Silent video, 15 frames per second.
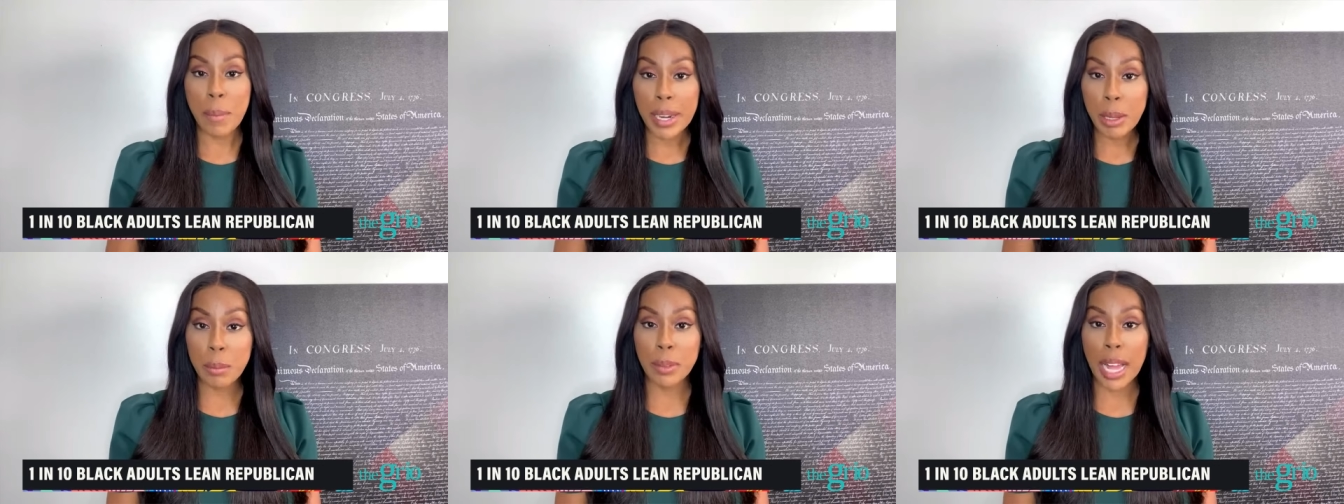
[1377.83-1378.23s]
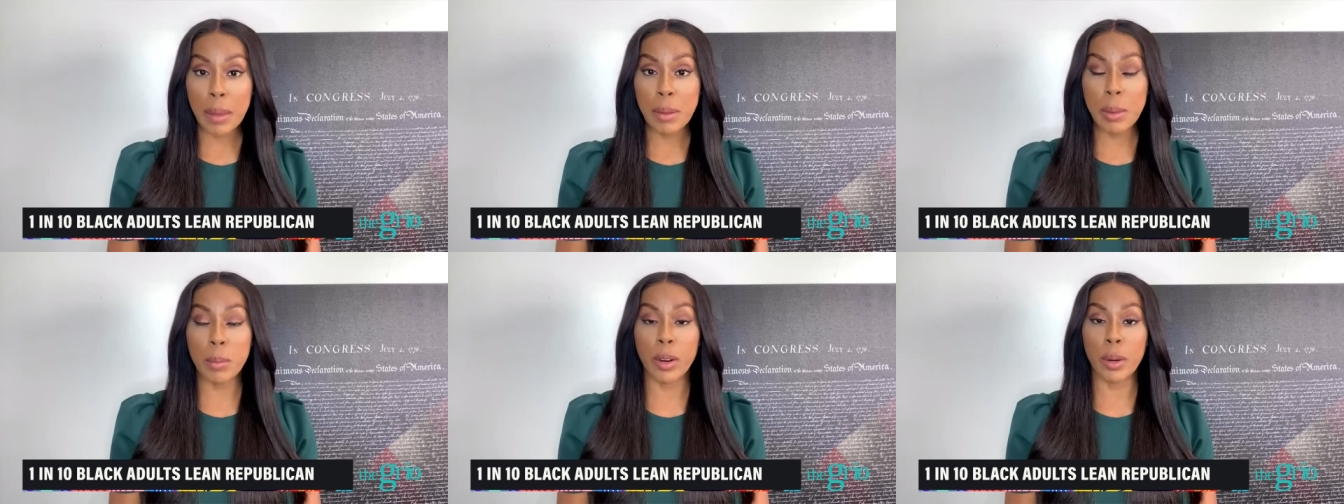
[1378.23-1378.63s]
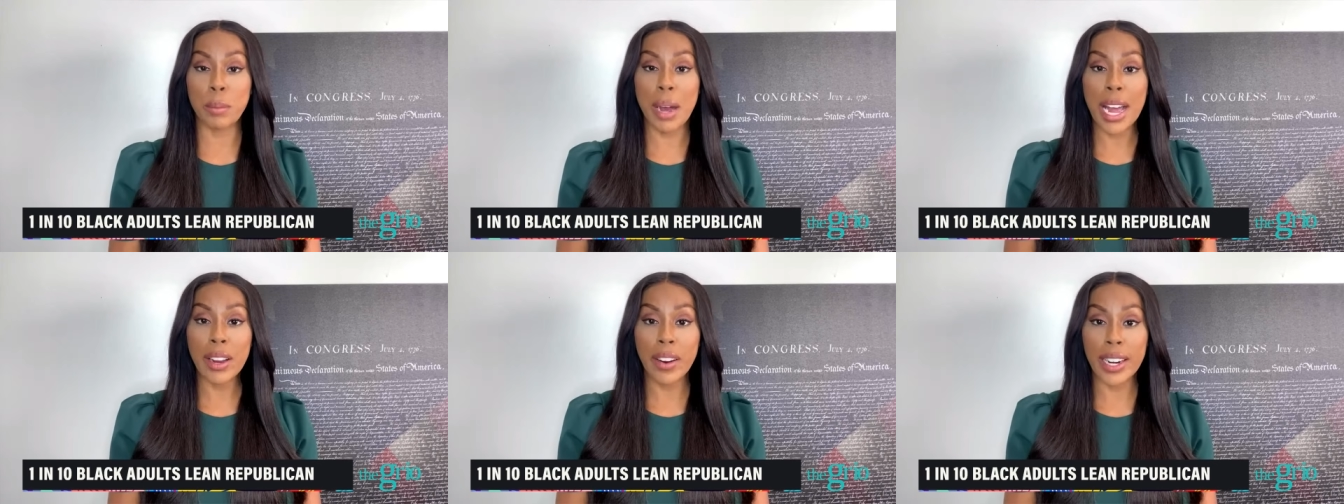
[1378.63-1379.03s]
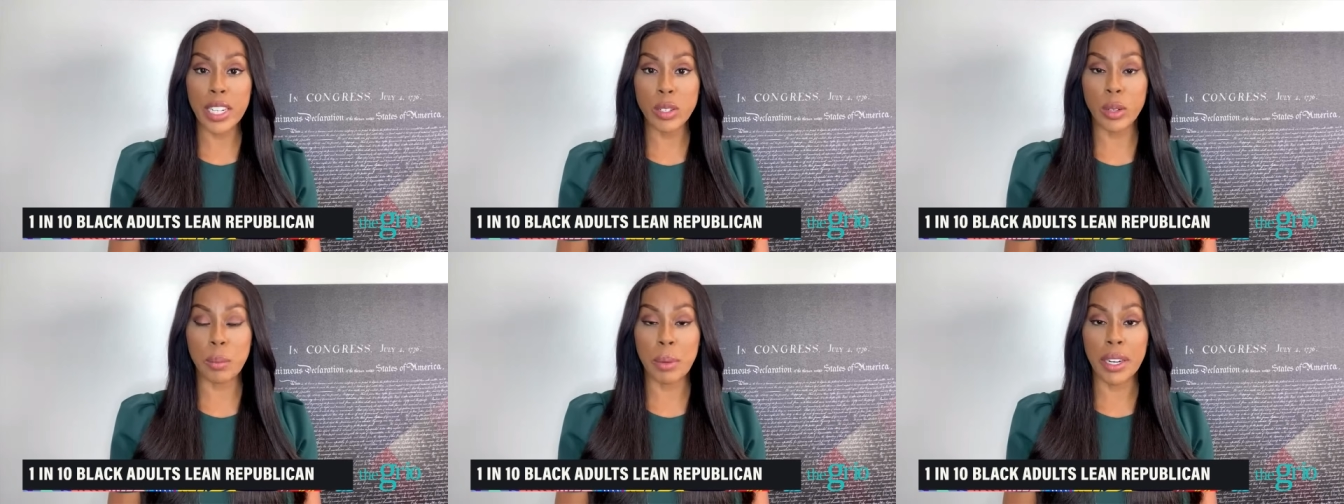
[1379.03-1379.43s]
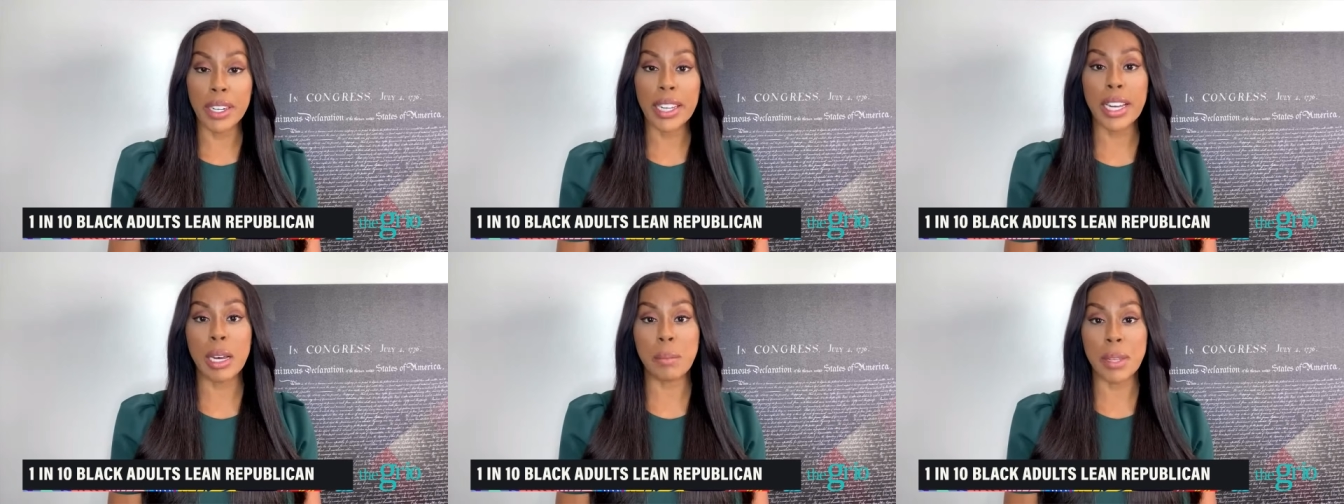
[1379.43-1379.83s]
many black people are migrating to
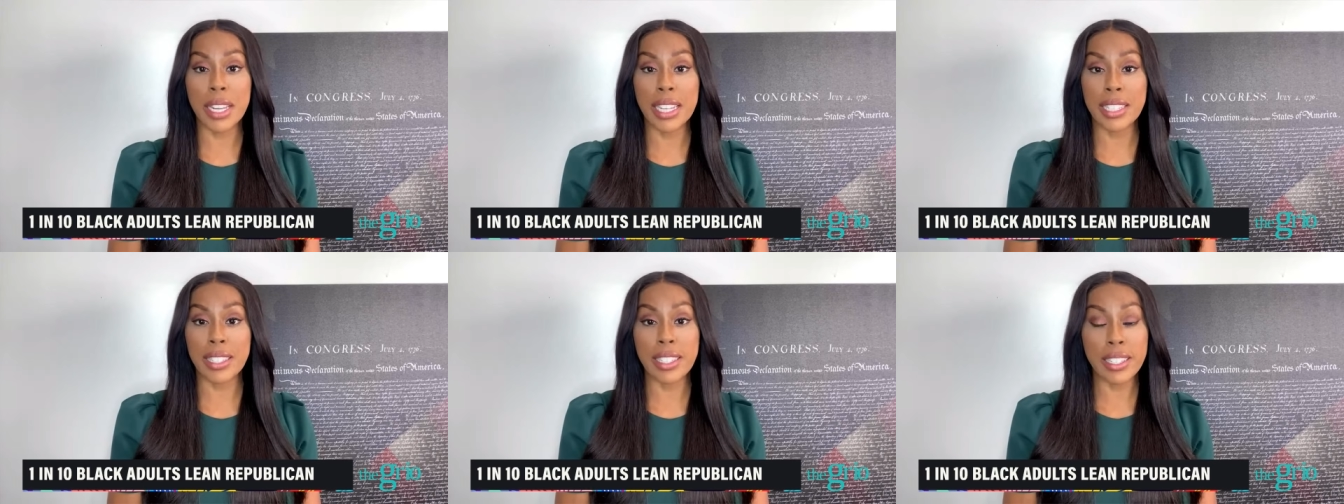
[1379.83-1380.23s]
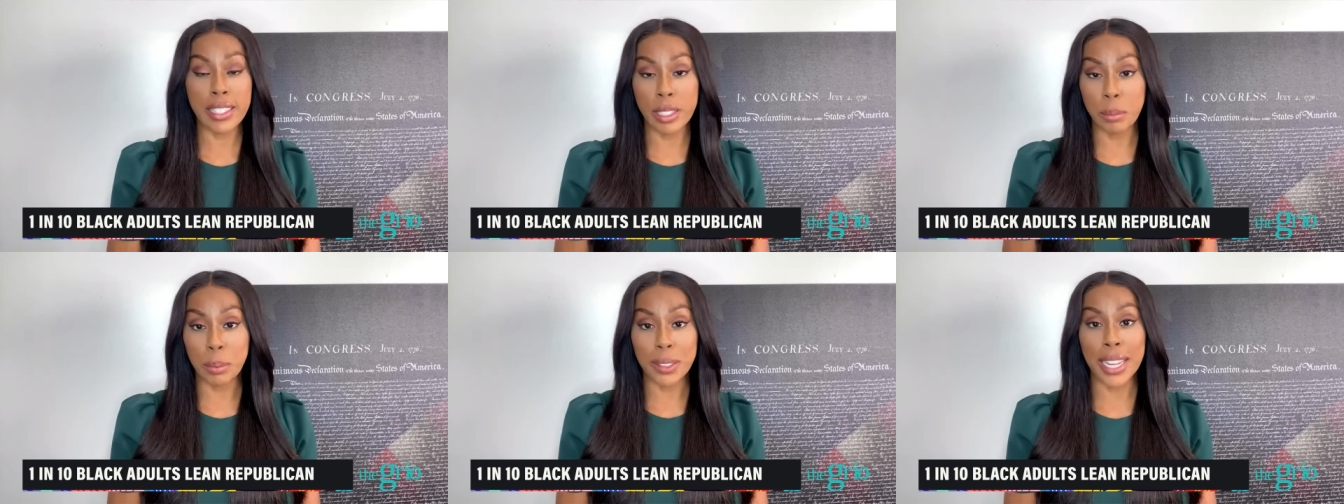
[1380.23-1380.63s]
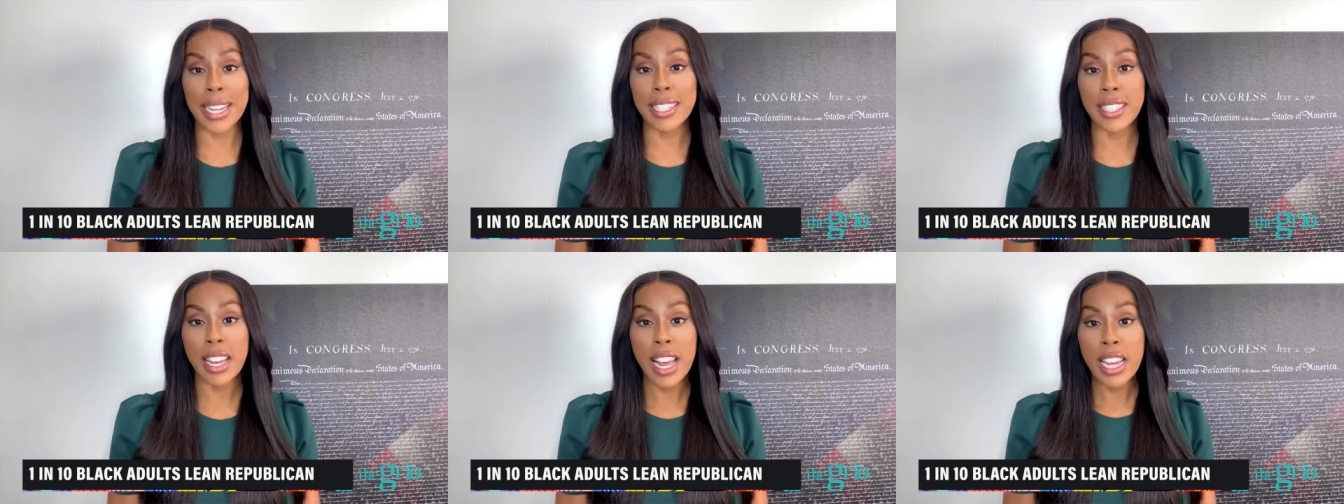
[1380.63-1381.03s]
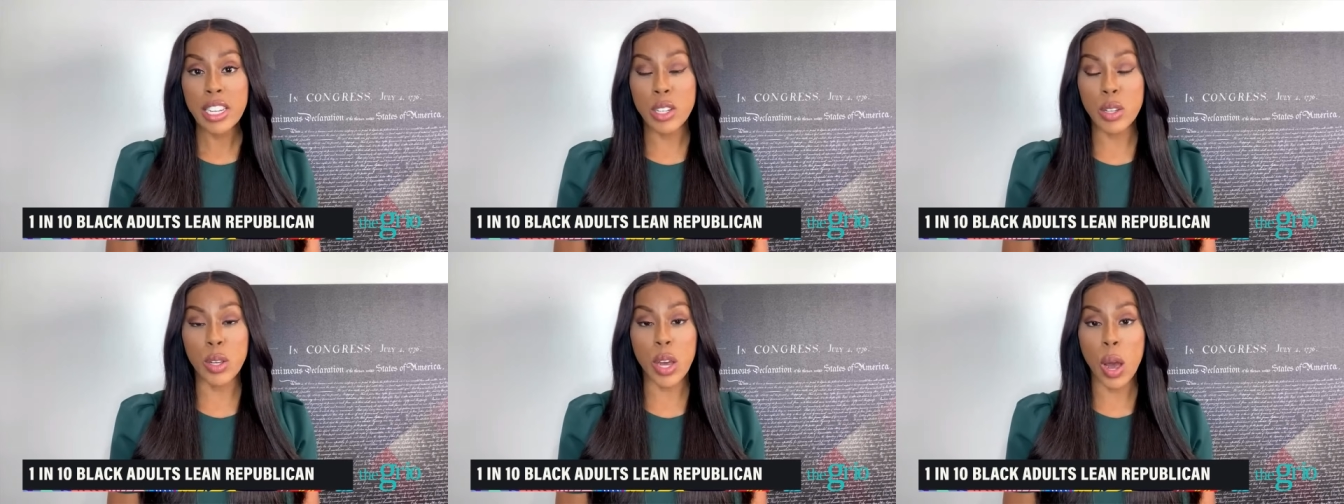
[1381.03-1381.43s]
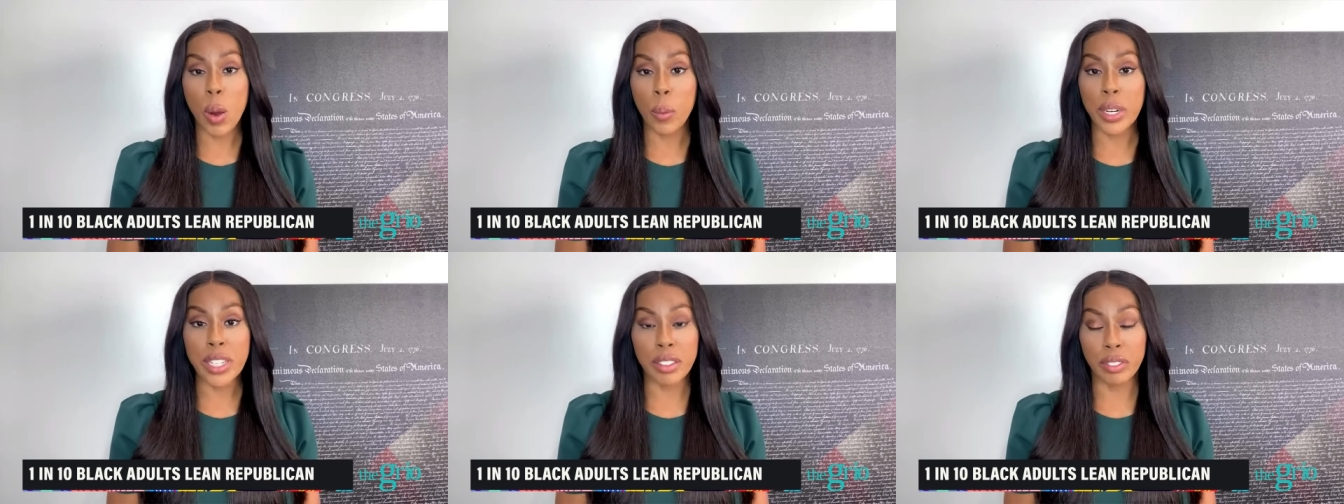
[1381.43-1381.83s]
America because this is a place to
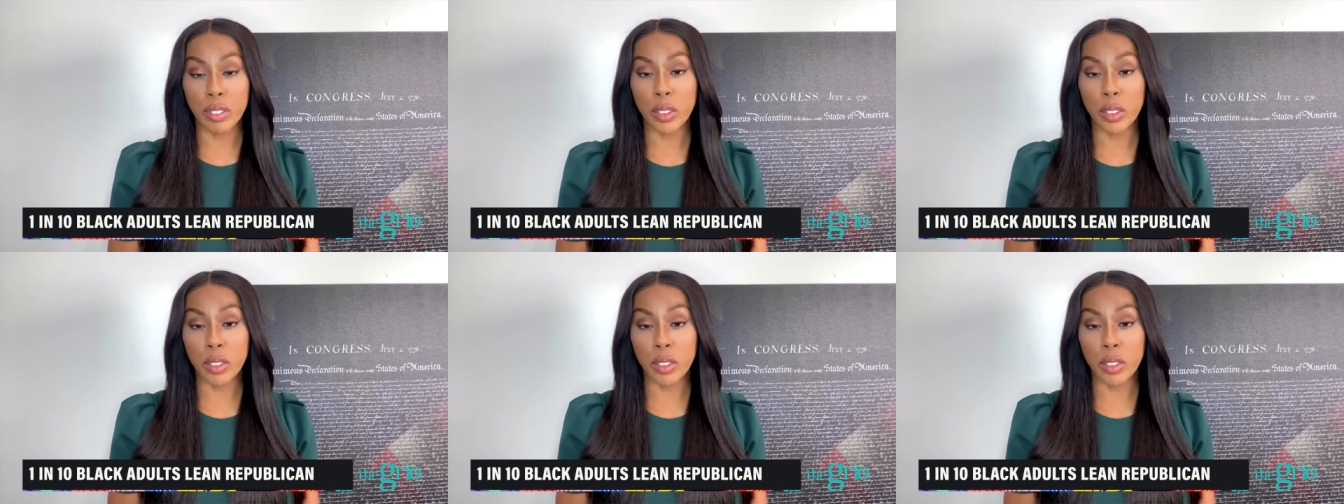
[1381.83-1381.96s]
go and to